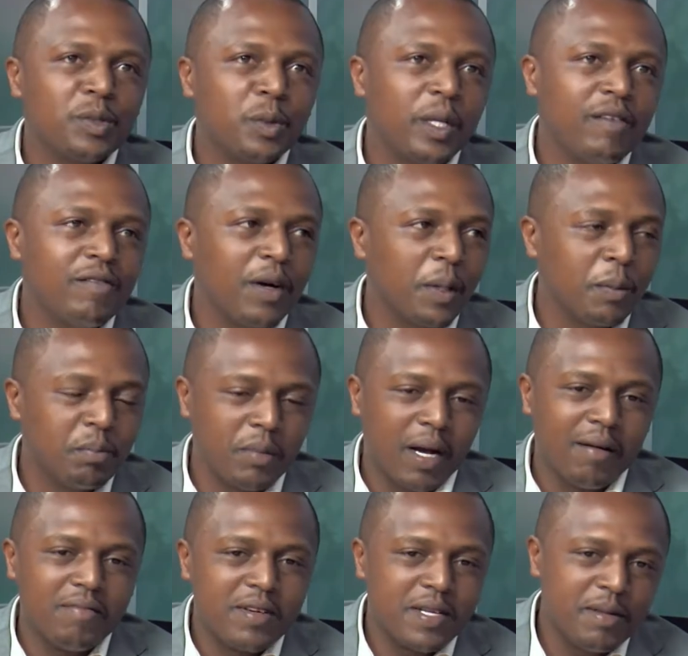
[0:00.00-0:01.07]
to give a, a
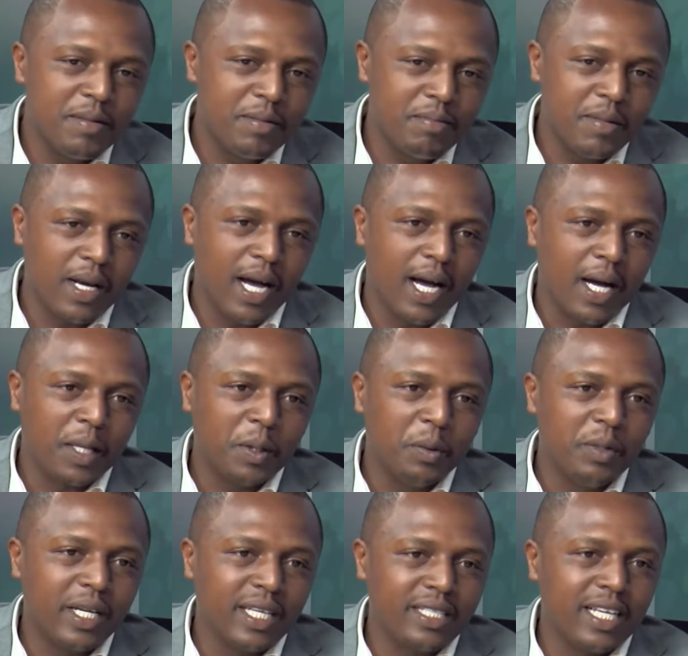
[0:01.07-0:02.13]
very uh,
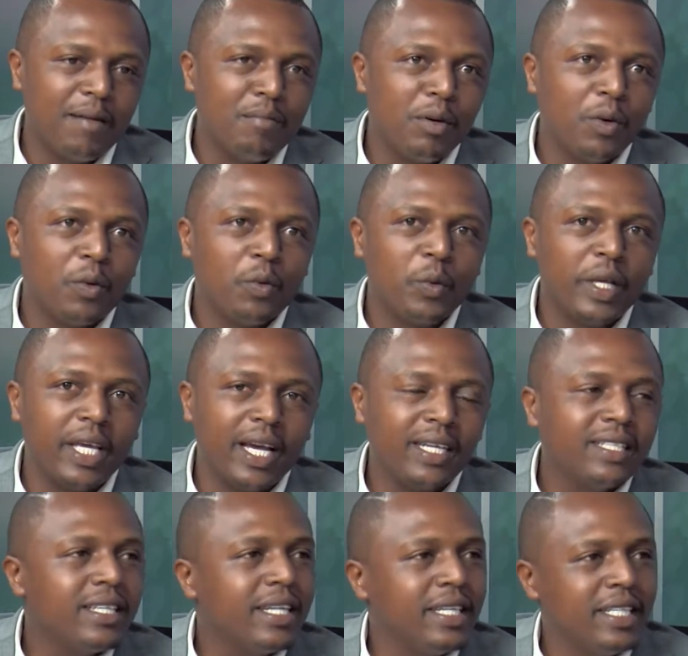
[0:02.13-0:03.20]
good example, we
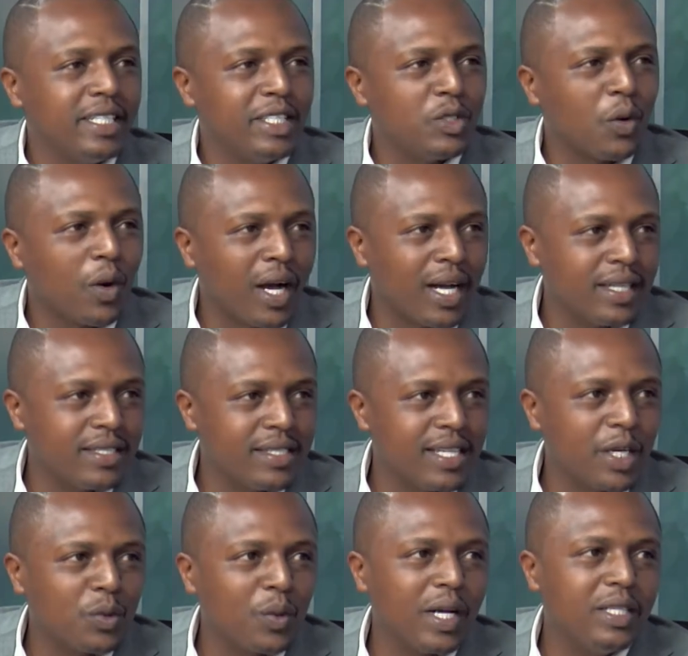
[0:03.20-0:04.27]
had the digital cards
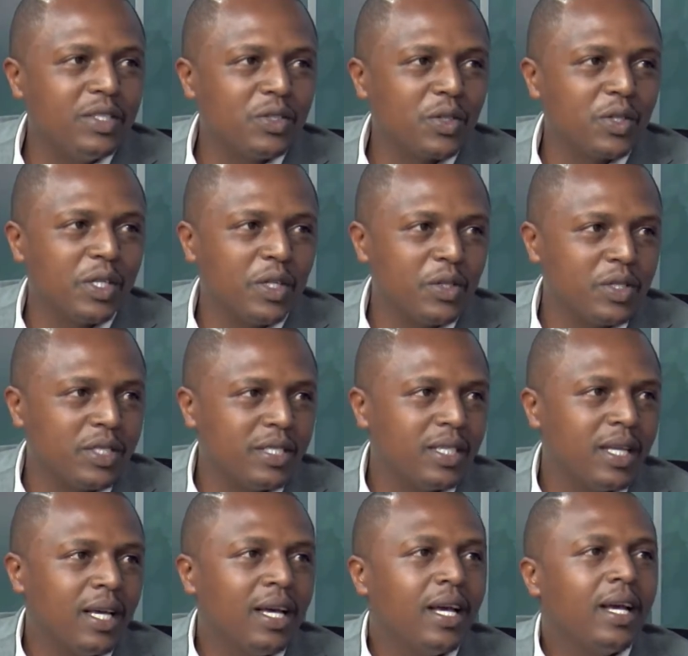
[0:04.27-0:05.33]
that were introduced
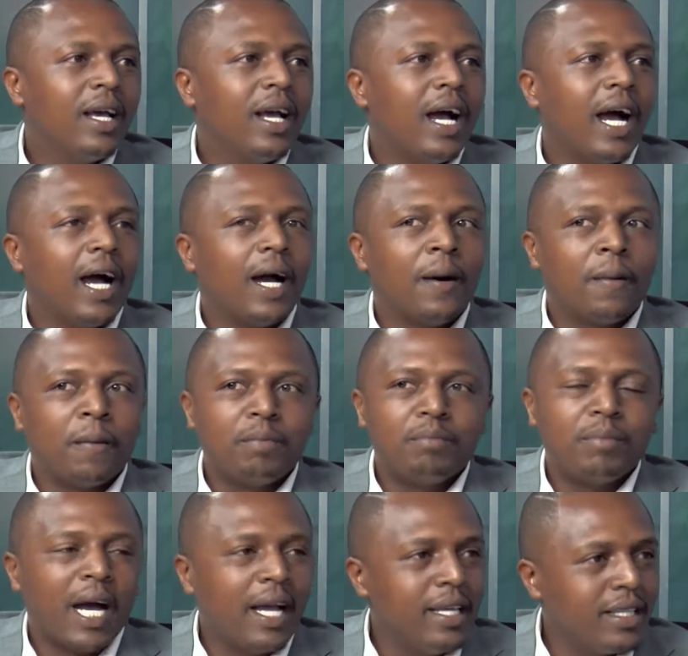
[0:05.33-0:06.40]
uh,
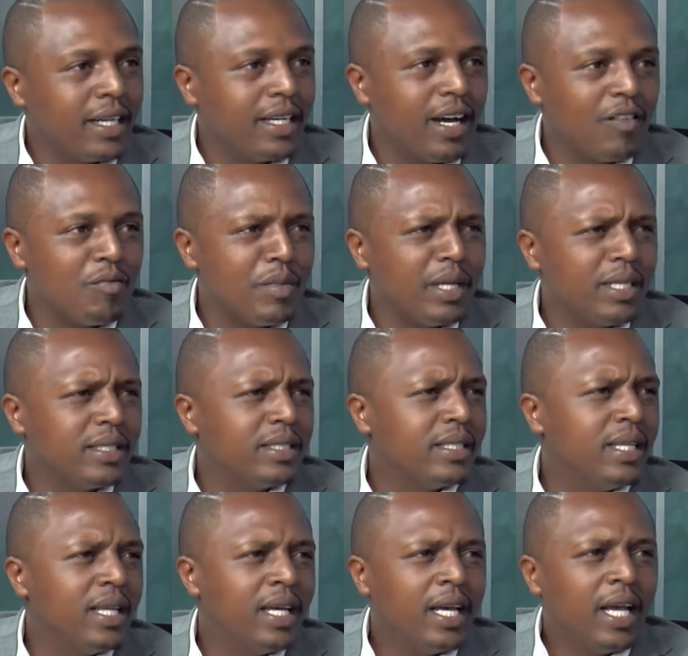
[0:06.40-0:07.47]
by the government.
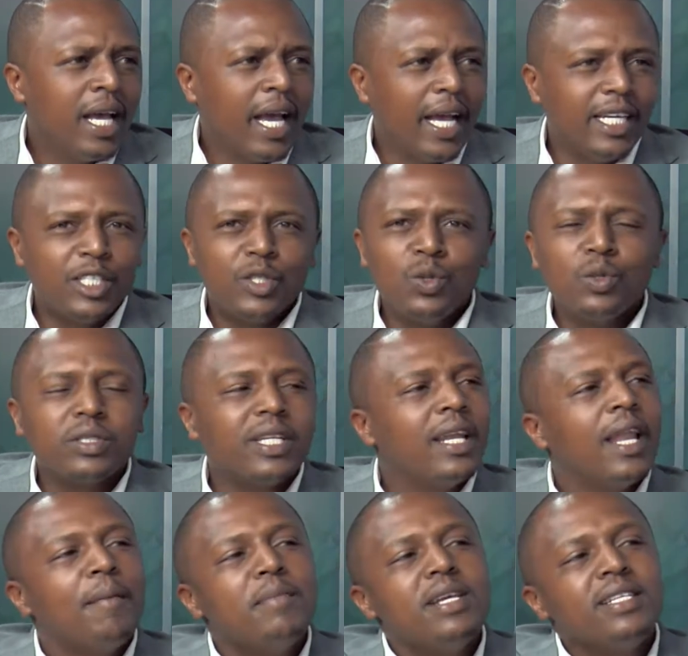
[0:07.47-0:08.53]
And it looks an
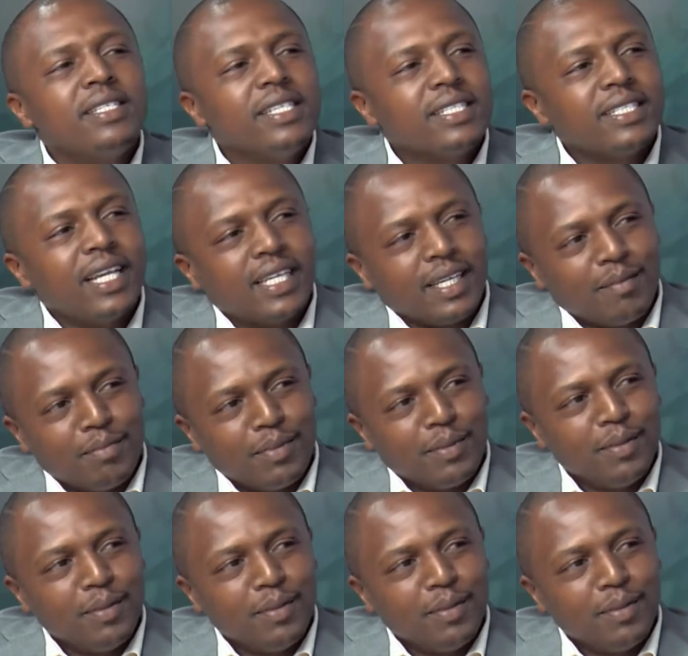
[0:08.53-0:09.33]
amazing startup,